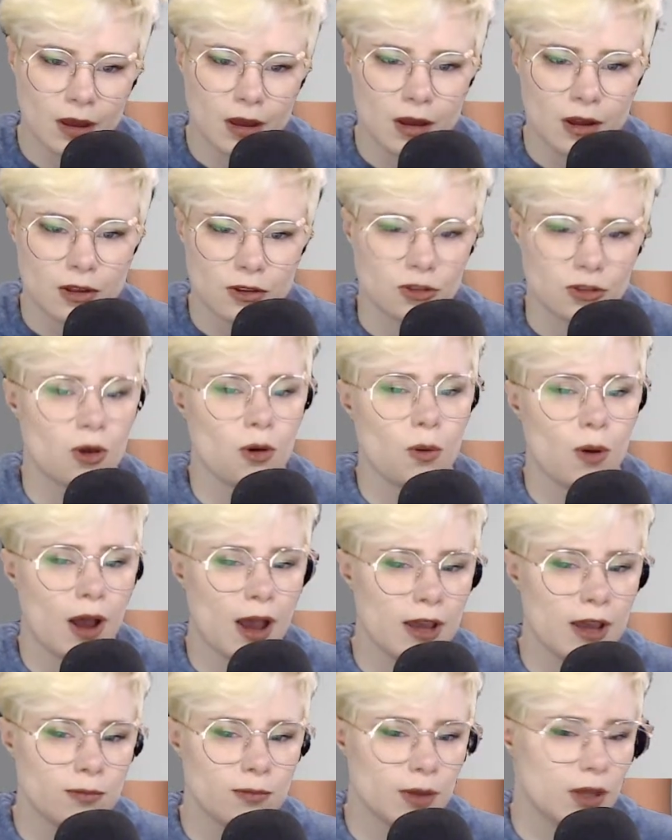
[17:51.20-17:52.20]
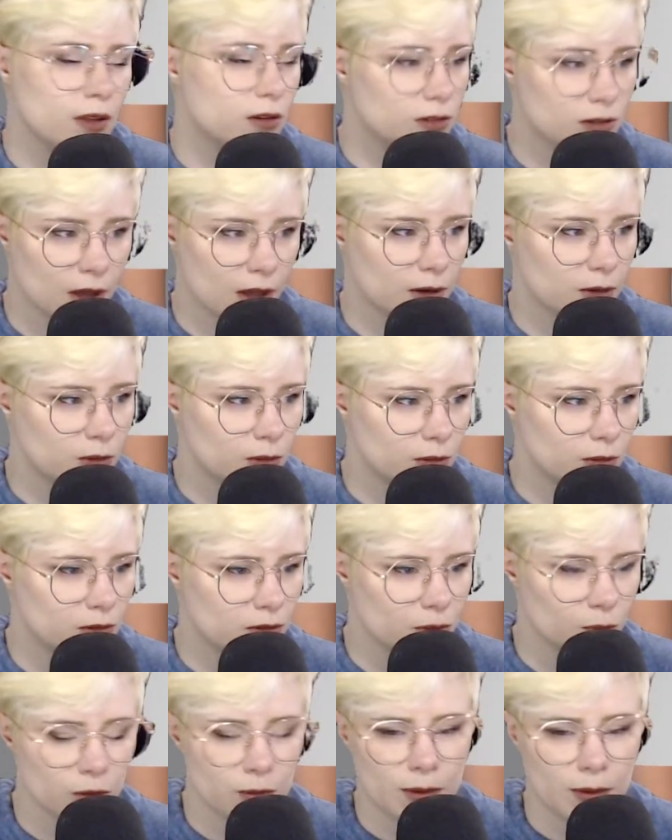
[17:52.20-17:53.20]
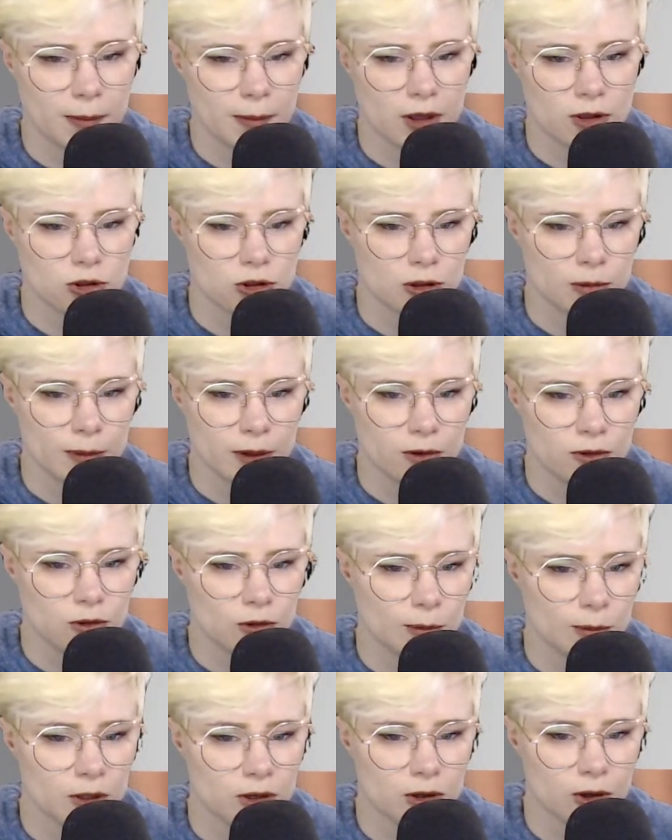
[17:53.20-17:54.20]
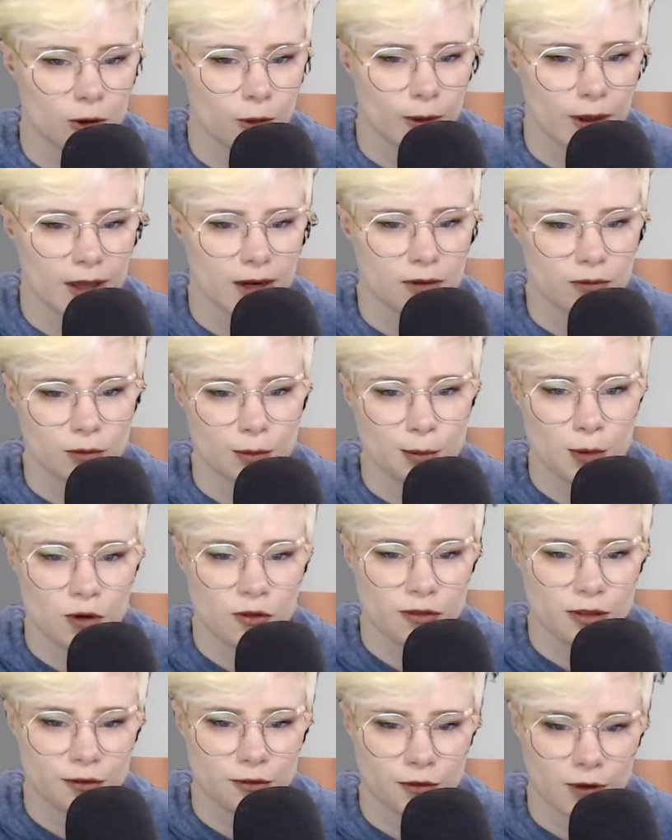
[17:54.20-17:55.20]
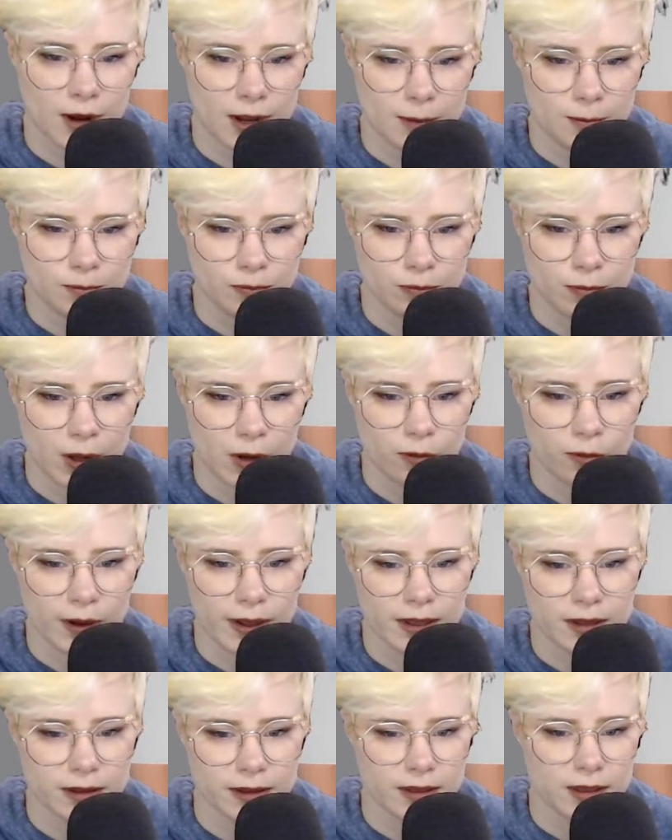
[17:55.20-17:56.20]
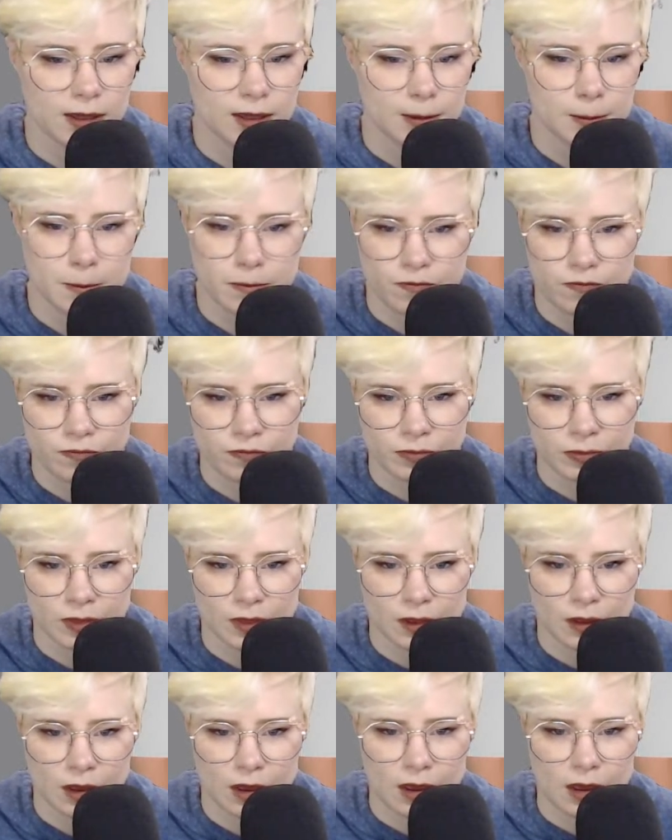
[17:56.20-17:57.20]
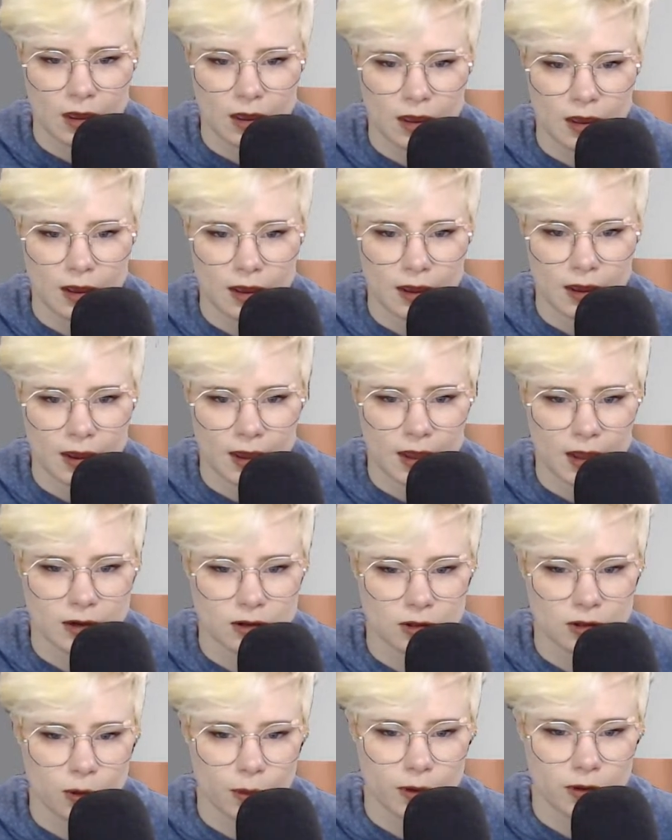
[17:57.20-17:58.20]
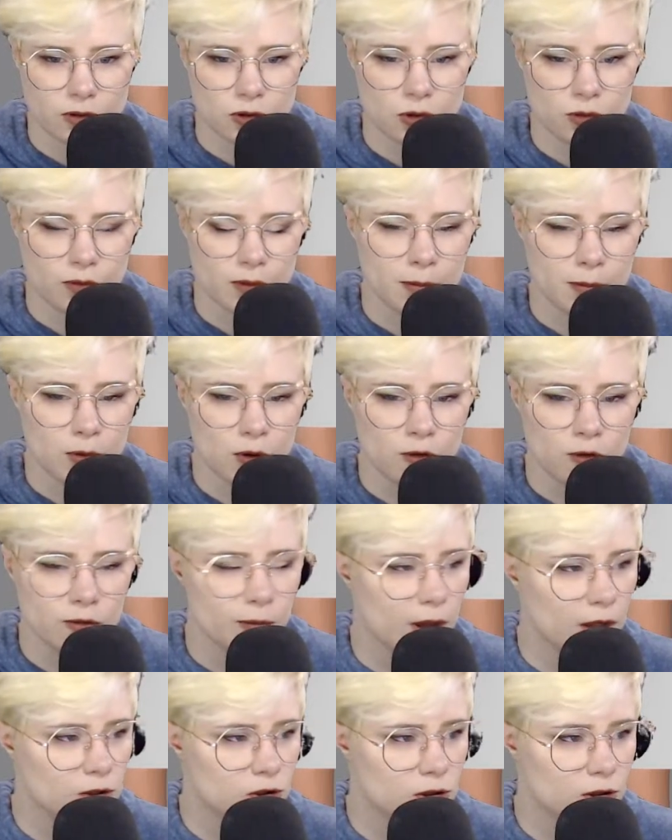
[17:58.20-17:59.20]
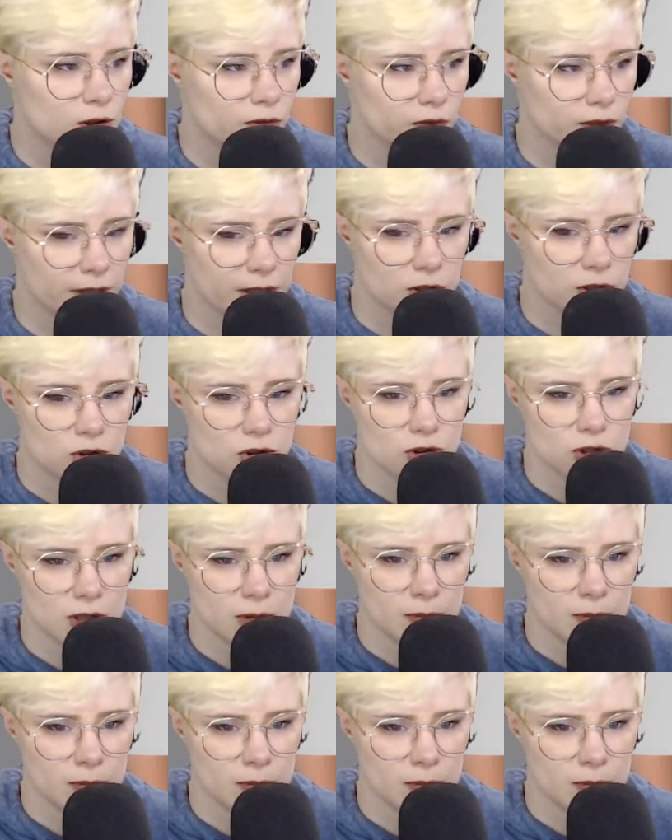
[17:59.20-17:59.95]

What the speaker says: So I'm done with my modular mode, so I'm going to go ahead and remove the frame by right-clicking and going to remove modular relationship.